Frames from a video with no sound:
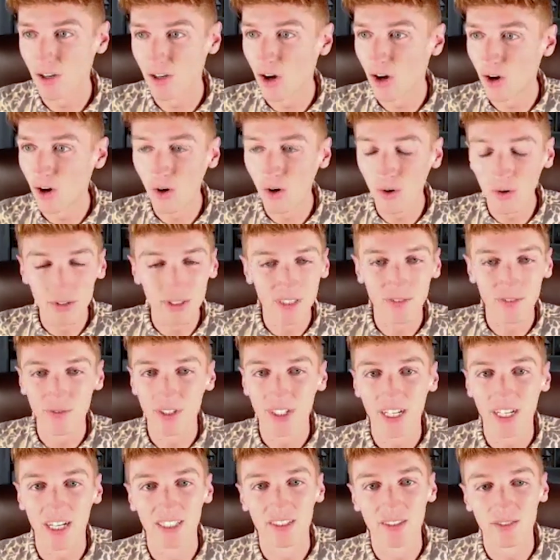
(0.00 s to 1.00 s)
all different
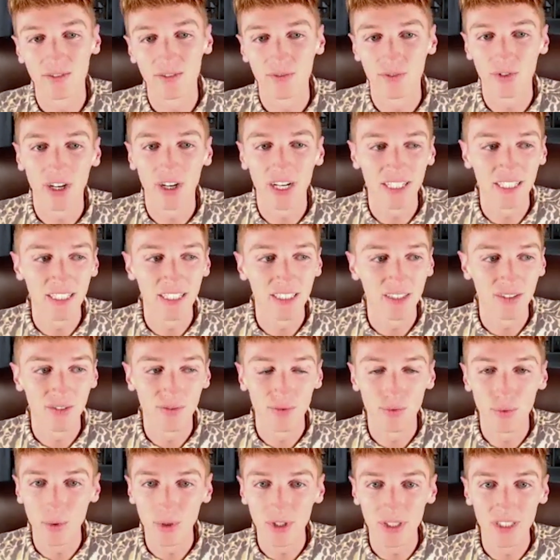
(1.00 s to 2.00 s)
kinds of varieties of
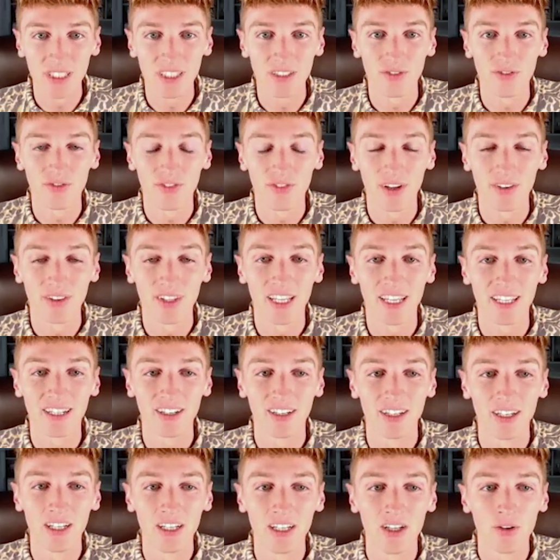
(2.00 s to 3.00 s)
wood, found that
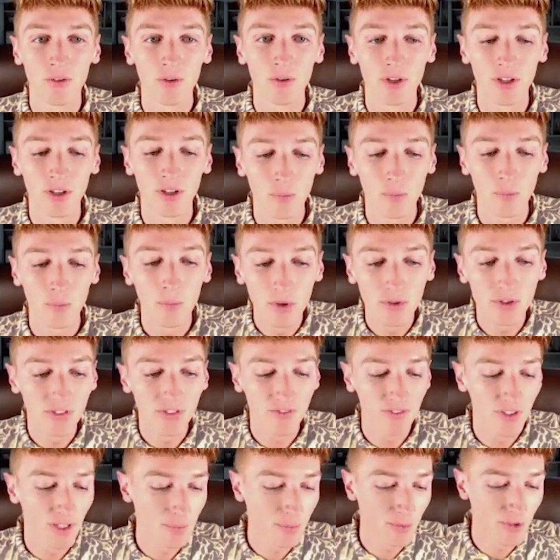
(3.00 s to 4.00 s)
most
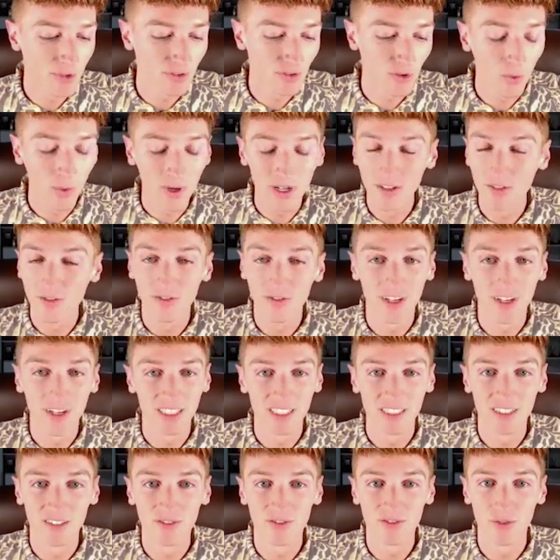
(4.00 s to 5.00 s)
of them are quite
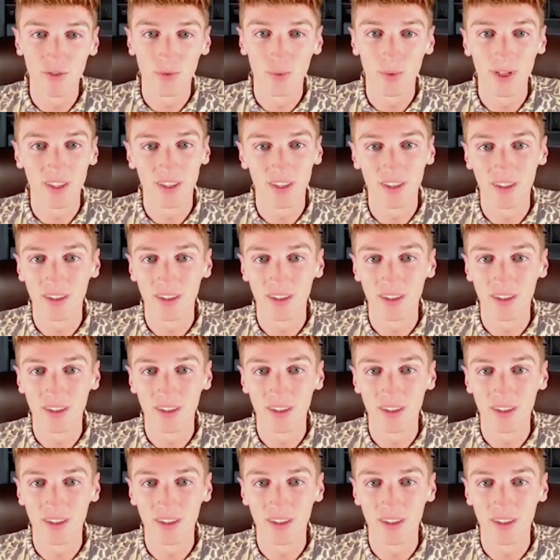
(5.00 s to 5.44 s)
effective with